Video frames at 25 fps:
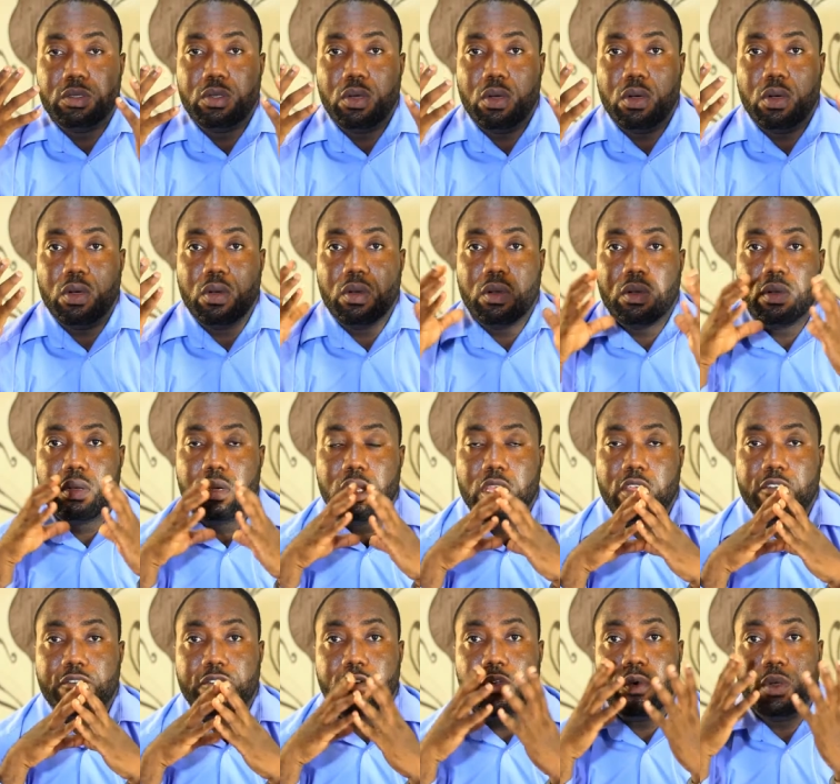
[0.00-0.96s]
So
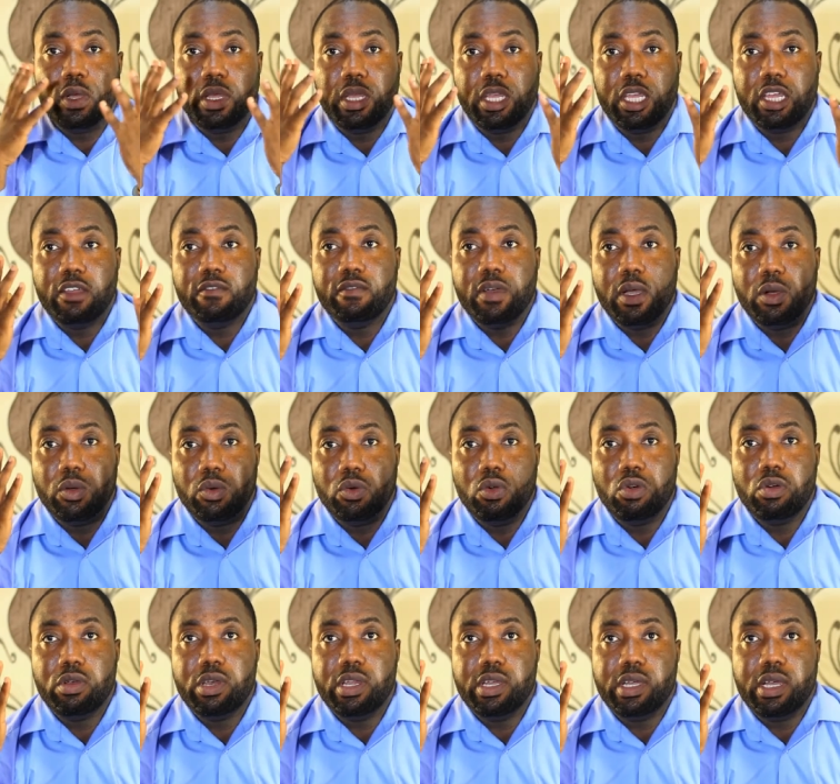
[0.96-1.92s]
if you give a
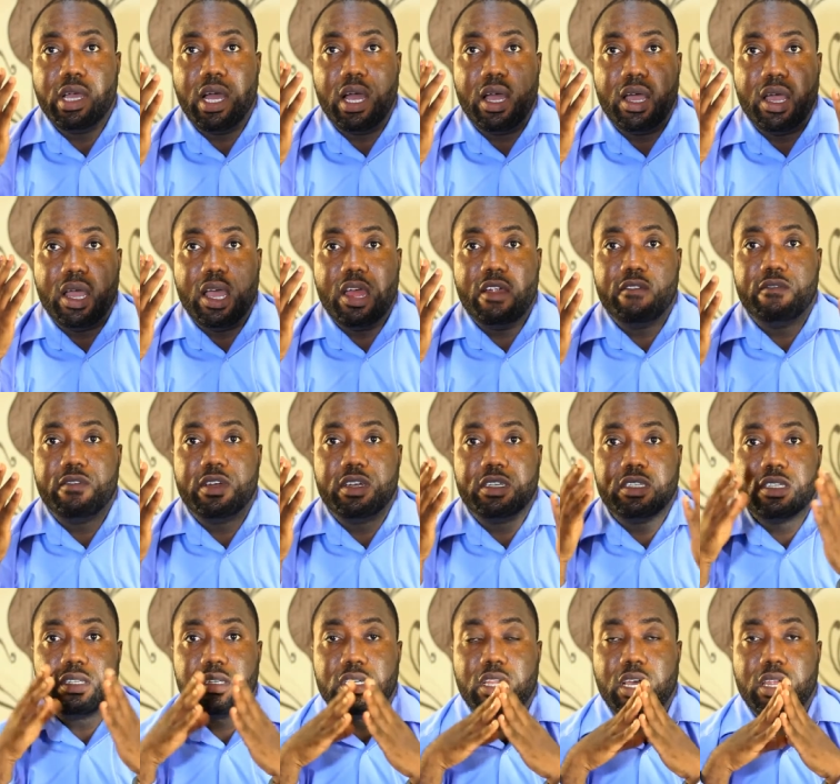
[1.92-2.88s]
gold digger
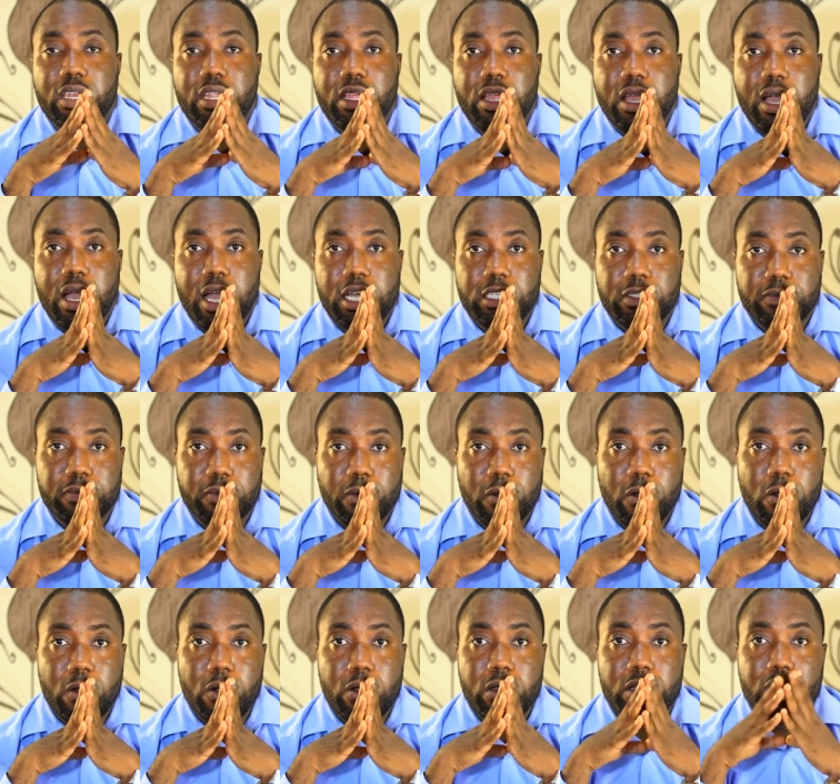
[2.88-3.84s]
everything that they ask
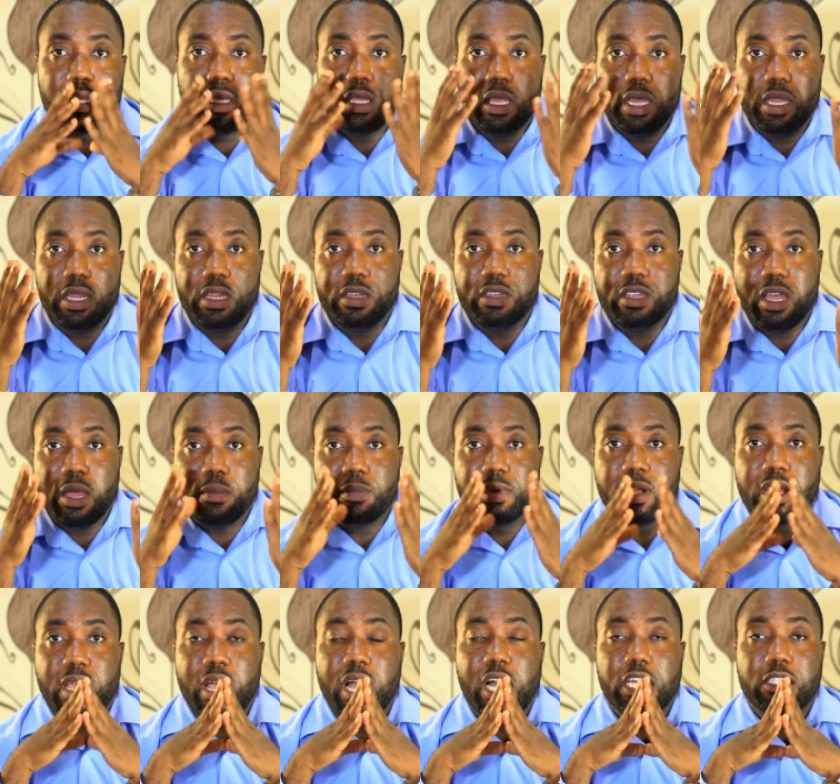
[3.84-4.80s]
for, anytime
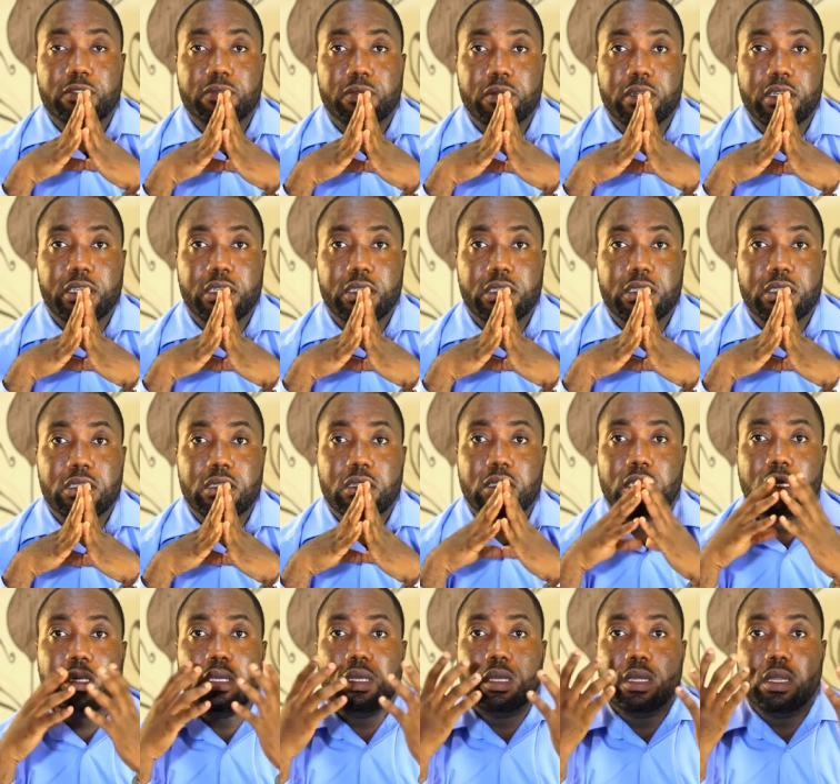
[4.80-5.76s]
they ask for it,
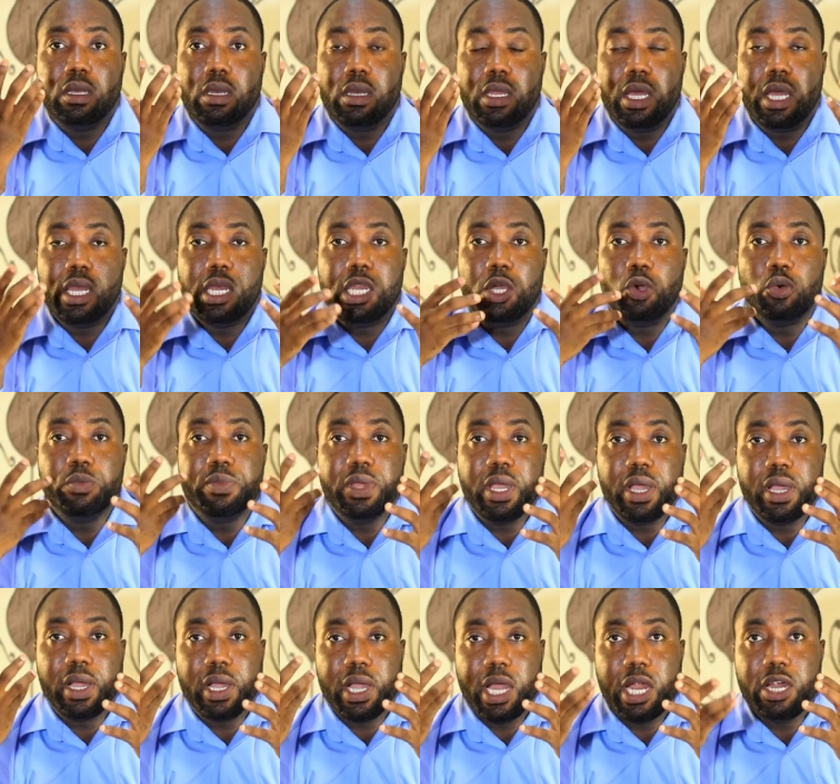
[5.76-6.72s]
then they will be
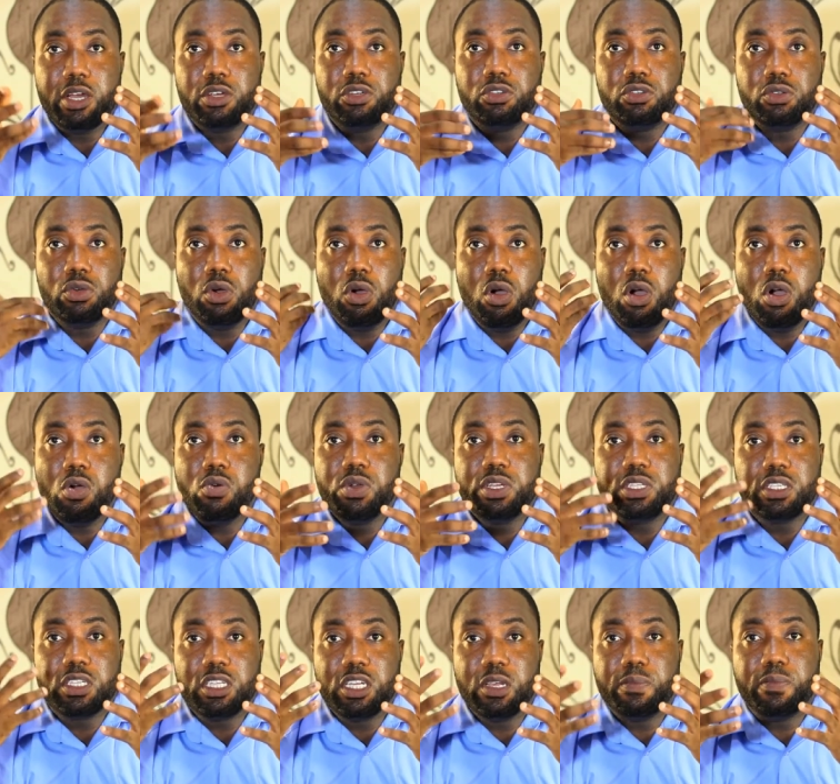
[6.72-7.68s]
encouraged to
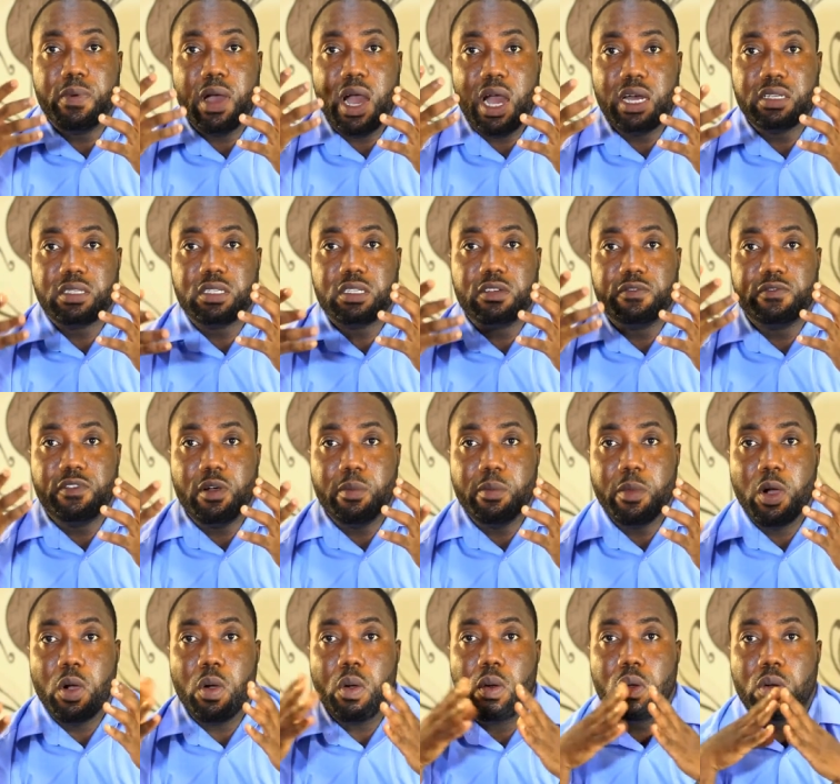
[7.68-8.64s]
always keep asking for
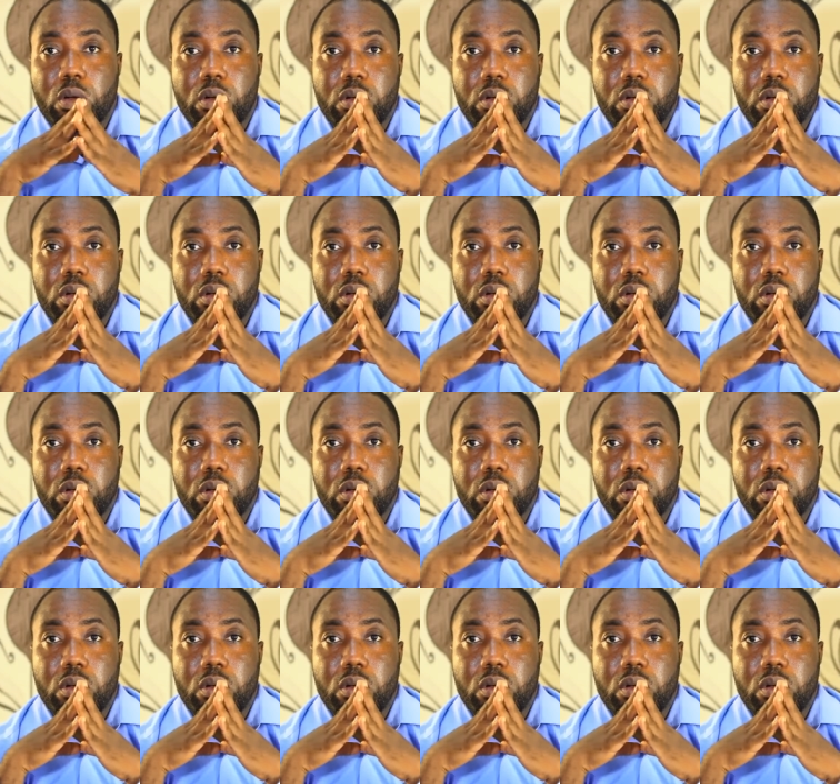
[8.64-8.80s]
more.